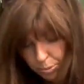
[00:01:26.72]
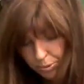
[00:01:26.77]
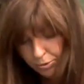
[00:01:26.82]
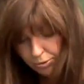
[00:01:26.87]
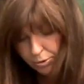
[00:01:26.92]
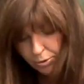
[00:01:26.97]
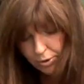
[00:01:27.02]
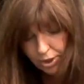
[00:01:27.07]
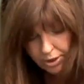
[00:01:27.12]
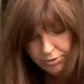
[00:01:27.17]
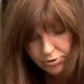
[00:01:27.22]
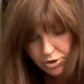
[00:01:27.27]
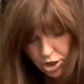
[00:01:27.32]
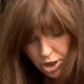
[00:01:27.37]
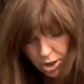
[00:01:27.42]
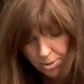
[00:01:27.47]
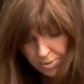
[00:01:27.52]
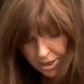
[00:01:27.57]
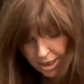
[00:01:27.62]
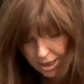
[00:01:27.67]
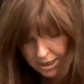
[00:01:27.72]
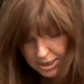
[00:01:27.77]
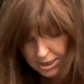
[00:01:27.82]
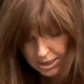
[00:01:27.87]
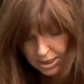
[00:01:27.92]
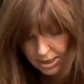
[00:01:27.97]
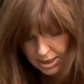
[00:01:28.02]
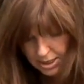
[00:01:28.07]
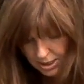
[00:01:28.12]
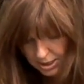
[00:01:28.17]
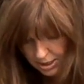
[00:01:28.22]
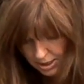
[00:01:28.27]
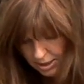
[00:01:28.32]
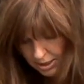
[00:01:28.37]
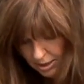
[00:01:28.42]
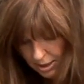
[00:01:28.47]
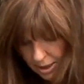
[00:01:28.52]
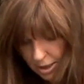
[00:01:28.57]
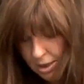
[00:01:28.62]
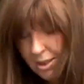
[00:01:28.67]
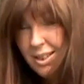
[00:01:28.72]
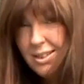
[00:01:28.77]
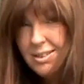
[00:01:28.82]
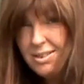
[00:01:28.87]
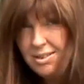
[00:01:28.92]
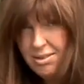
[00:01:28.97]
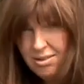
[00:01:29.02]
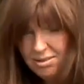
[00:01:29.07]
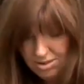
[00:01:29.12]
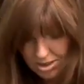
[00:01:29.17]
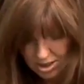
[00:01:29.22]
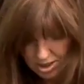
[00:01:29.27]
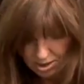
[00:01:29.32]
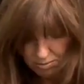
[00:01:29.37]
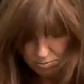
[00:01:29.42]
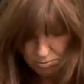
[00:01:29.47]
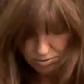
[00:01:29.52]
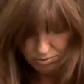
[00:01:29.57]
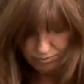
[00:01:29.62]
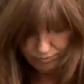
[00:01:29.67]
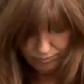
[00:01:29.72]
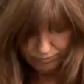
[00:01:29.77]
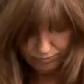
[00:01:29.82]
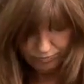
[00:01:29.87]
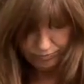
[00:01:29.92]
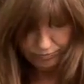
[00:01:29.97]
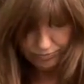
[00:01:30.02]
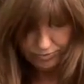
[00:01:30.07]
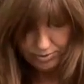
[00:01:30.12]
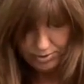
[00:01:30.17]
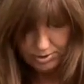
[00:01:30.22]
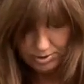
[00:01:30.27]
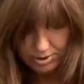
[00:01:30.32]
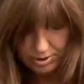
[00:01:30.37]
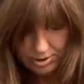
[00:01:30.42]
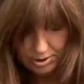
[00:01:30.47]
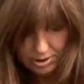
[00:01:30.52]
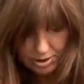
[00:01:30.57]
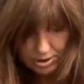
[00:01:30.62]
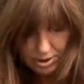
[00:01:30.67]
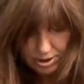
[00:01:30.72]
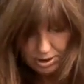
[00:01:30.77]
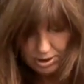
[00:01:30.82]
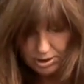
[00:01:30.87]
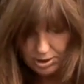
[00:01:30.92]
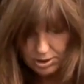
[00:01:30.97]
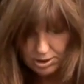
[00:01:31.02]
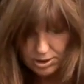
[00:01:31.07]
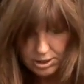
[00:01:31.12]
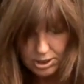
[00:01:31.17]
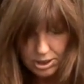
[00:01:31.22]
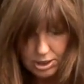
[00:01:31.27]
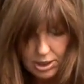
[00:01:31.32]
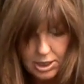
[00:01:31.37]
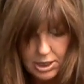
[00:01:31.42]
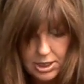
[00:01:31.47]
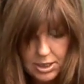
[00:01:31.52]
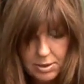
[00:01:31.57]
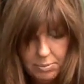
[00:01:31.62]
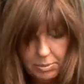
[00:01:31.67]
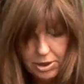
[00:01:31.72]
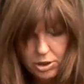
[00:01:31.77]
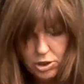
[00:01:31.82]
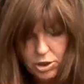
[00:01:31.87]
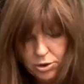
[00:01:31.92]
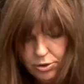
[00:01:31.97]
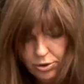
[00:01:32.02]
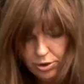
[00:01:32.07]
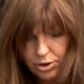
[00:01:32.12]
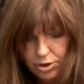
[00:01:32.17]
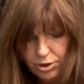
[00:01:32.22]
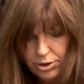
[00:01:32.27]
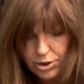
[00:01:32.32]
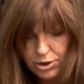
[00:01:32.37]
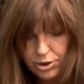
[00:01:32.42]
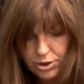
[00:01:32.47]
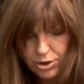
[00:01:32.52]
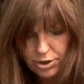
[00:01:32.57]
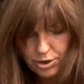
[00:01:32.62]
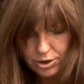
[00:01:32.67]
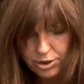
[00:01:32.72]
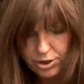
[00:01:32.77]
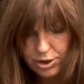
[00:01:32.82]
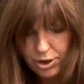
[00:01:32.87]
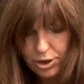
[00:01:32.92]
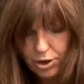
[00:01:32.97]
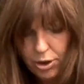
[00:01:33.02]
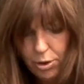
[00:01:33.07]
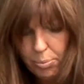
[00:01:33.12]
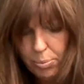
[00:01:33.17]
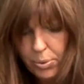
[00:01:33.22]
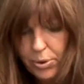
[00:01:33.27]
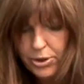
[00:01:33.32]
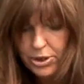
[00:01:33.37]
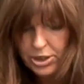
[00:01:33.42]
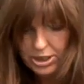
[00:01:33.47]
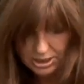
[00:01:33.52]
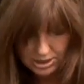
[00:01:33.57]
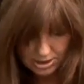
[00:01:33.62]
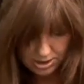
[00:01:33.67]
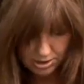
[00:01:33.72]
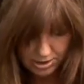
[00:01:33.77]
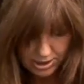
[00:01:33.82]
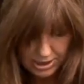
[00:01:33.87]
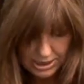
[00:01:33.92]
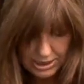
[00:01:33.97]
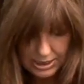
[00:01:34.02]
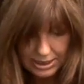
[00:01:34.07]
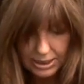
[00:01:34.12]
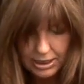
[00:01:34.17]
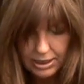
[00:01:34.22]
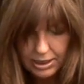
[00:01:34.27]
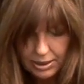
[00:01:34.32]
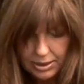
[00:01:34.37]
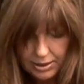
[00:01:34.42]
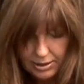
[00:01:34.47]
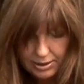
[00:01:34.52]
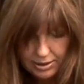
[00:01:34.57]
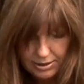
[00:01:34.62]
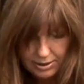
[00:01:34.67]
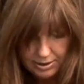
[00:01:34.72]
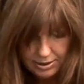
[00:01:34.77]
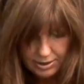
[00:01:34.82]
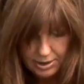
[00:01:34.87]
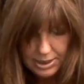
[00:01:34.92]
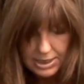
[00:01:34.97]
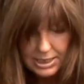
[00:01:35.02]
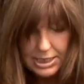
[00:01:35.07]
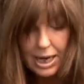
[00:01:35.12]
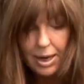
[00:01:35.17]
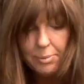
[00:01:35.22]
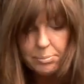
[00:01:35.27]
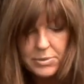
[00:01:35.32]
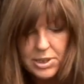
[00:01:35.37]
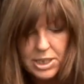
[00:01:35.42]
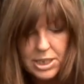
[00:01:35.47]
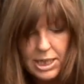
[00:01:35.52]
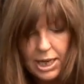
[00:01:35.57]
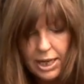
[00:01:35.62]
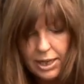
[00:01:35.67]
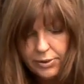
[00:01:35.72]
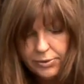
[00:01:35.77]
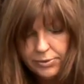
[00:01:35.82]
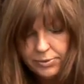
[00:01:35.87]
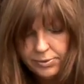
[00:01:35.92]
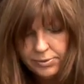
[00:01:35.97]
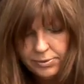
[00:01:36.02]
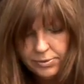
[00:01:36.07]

before they've germinated, and that's the last thing you want. So you need to make sure that your compost is nicely tamped down.